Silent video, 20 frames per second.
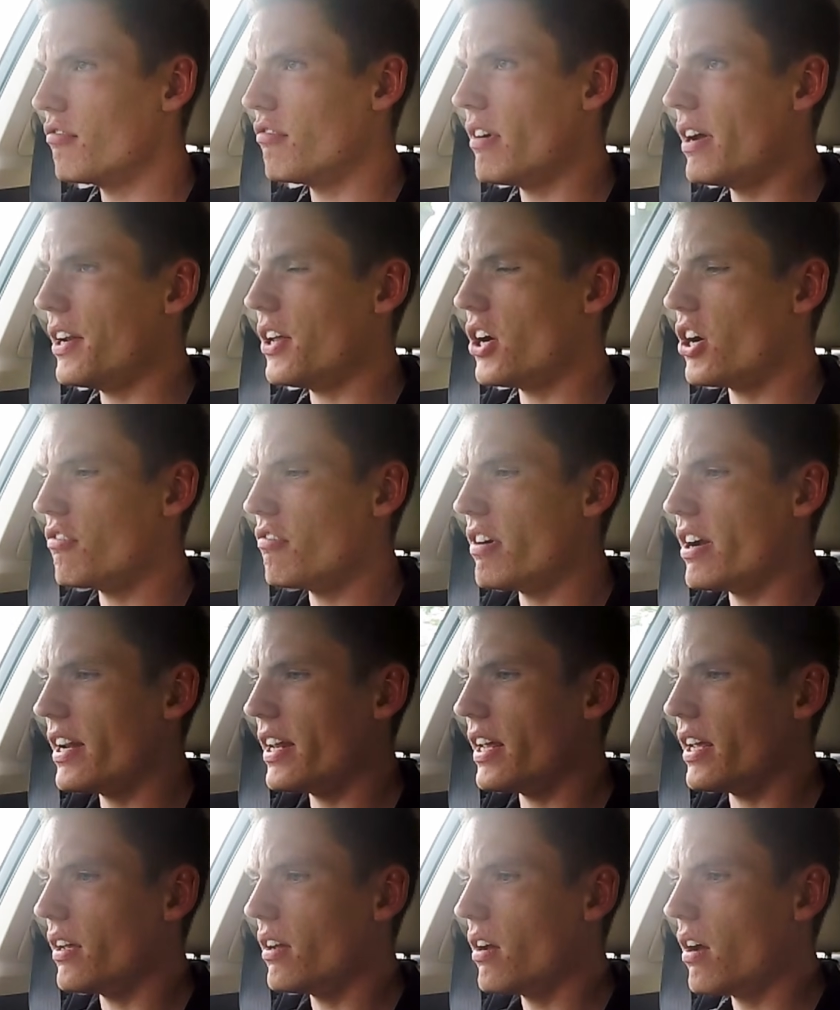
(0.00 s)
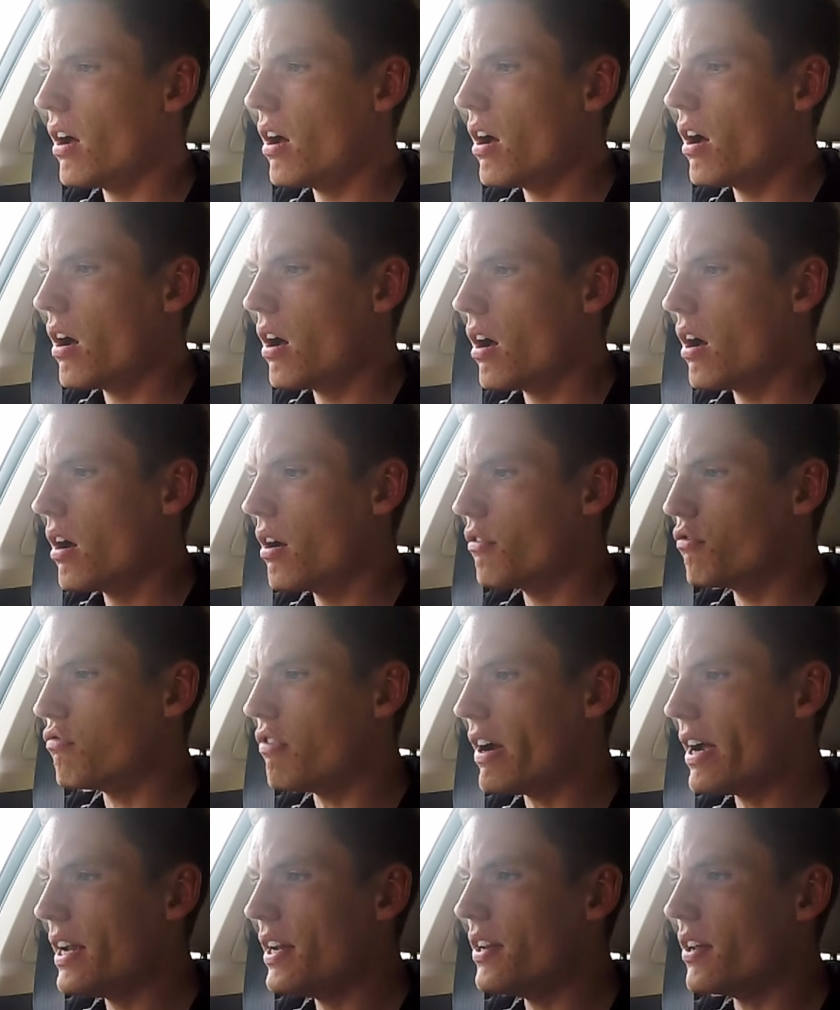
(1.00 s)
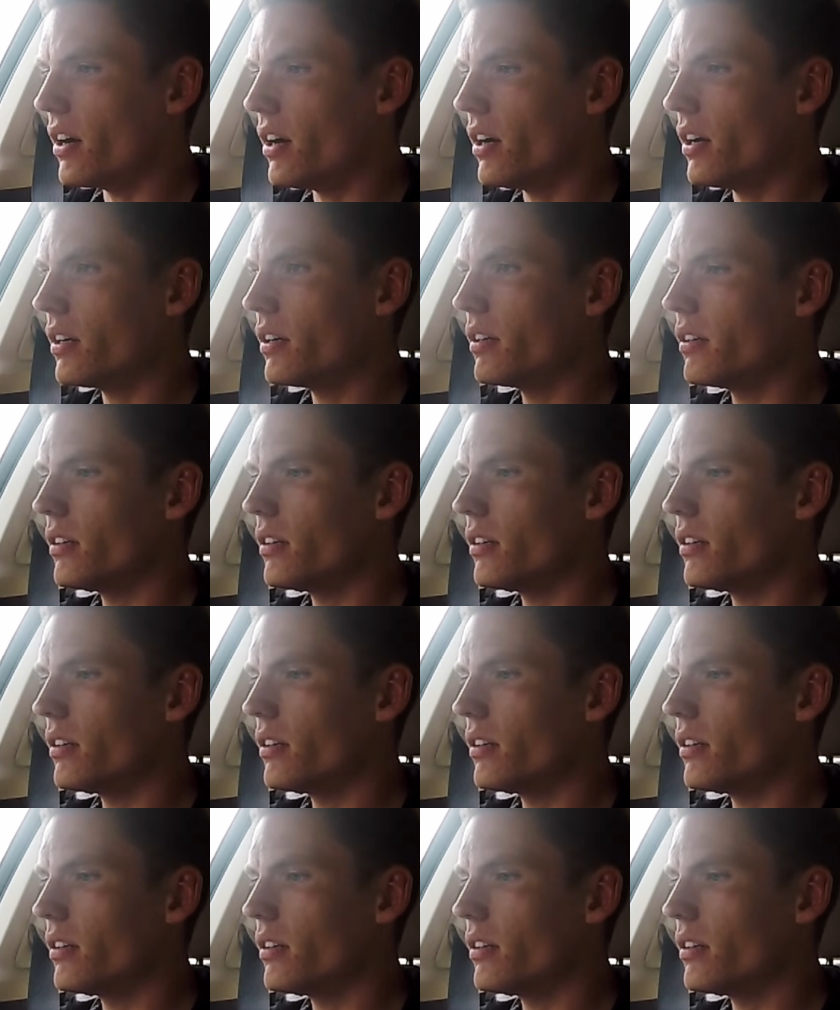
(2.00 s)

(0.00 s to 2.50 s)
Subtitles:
Radar ready. Radar?